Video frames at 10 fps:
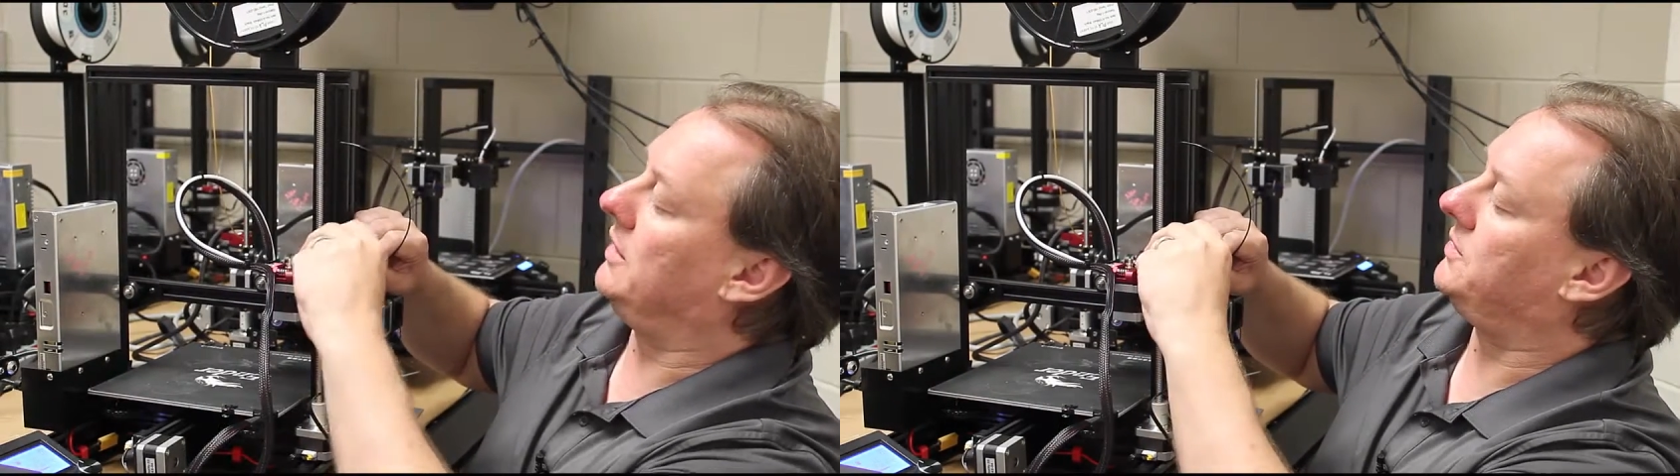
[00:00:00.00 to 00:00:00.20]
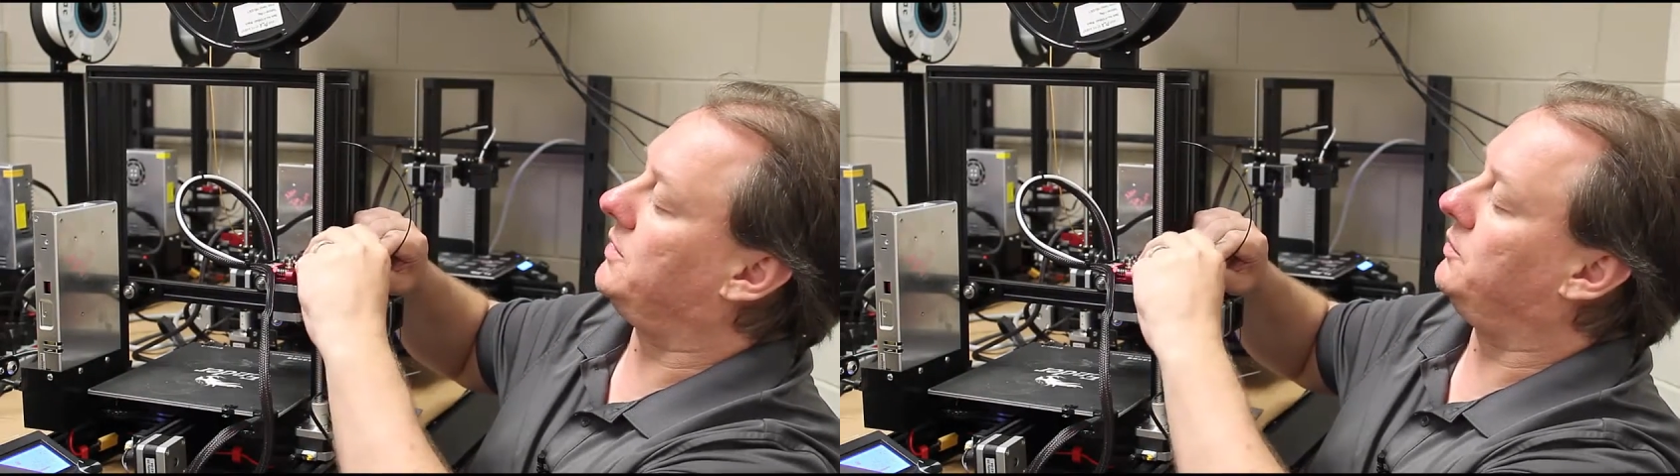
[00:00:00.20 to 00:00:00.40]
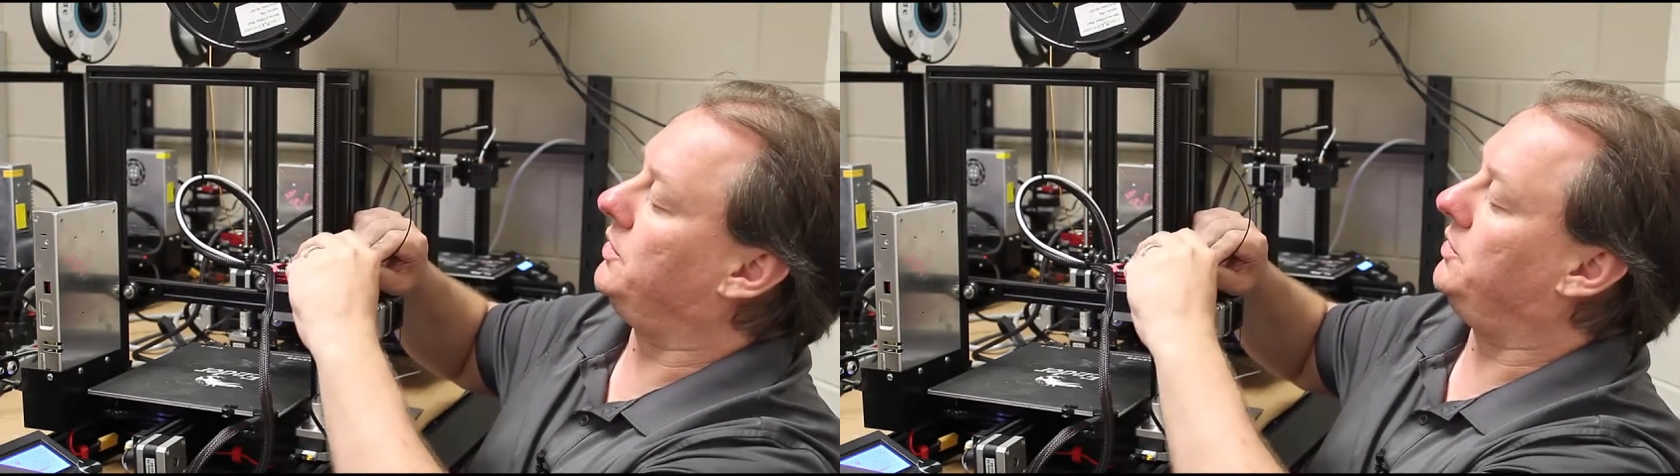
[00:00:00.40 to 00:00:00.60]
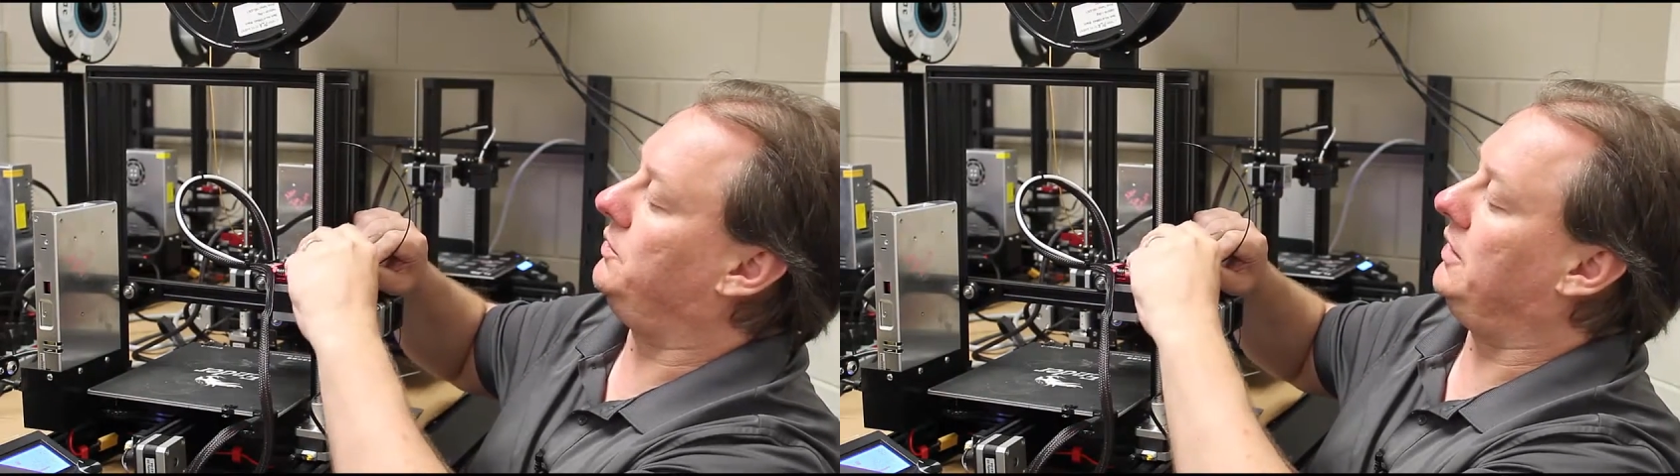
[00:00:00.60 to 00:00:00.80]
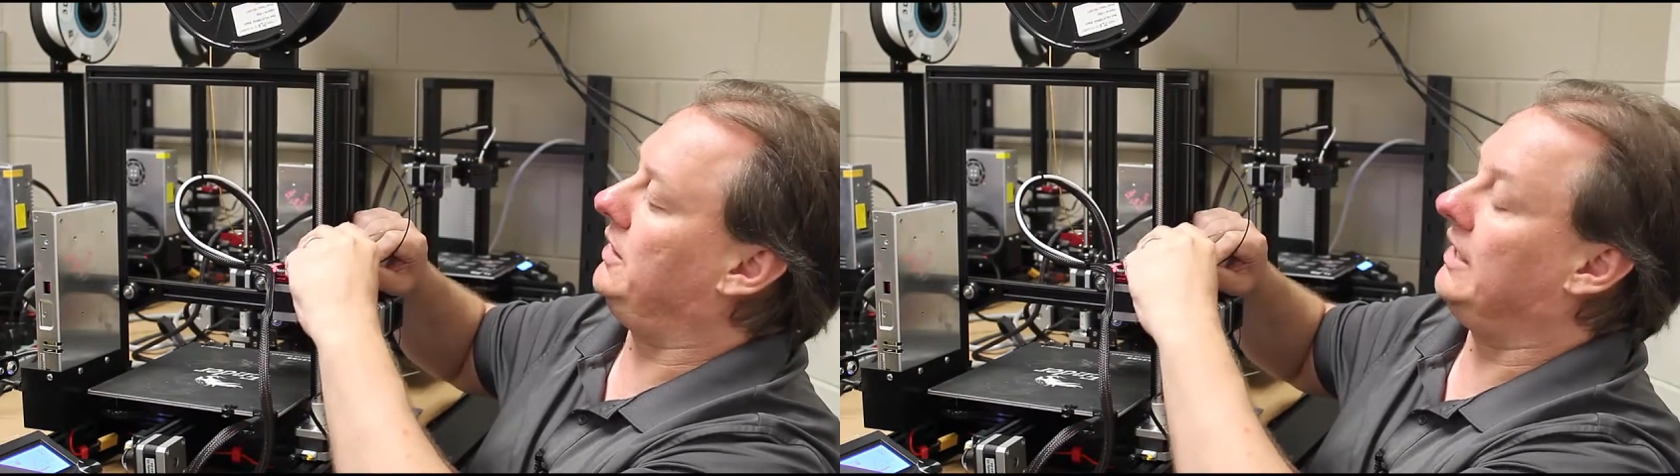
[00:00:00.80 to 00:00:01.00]
based on what
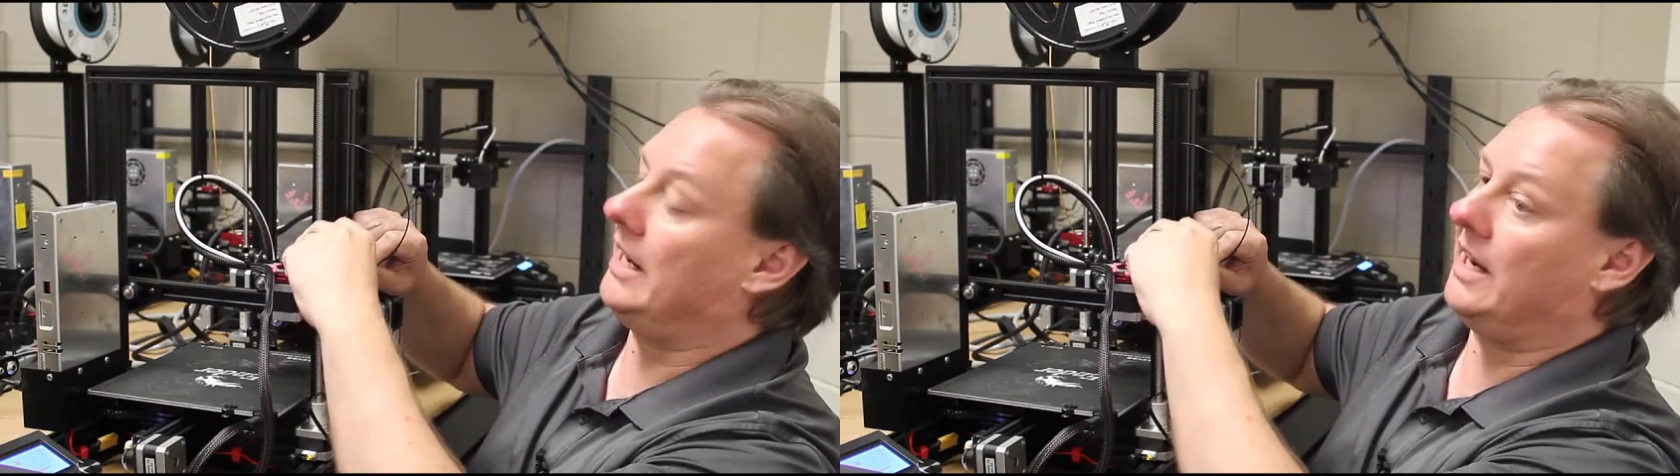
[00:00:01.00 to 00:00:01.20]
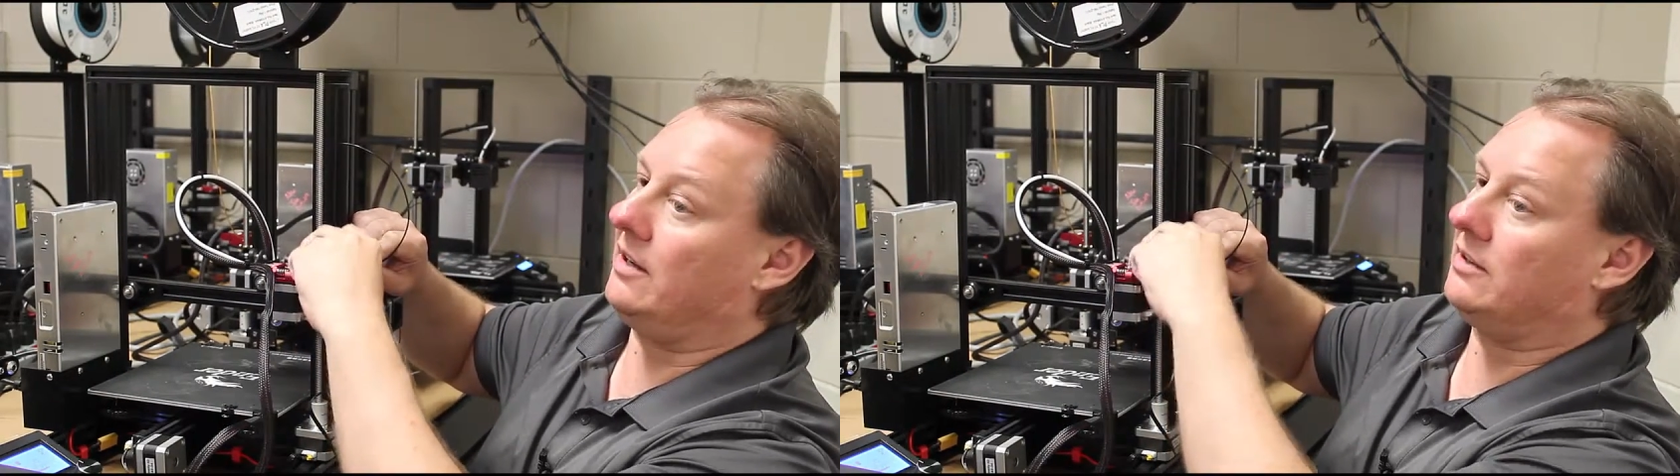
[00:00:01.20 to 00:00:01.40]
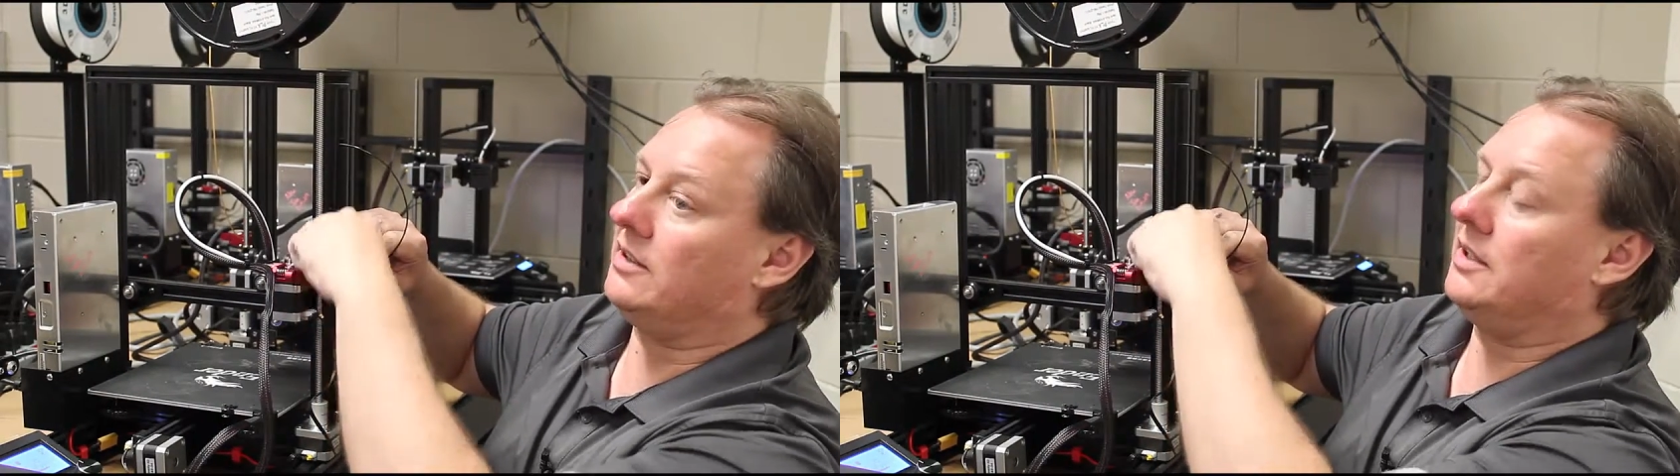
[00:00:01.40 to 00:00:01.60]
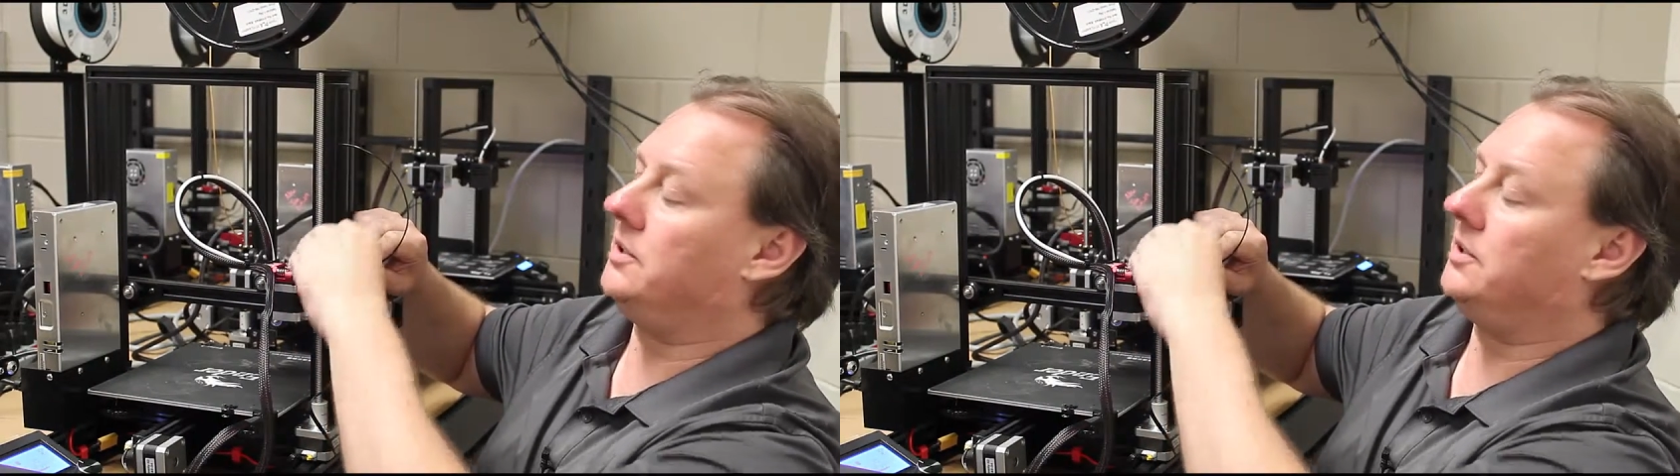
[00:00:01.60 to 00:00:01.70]
you need to get out,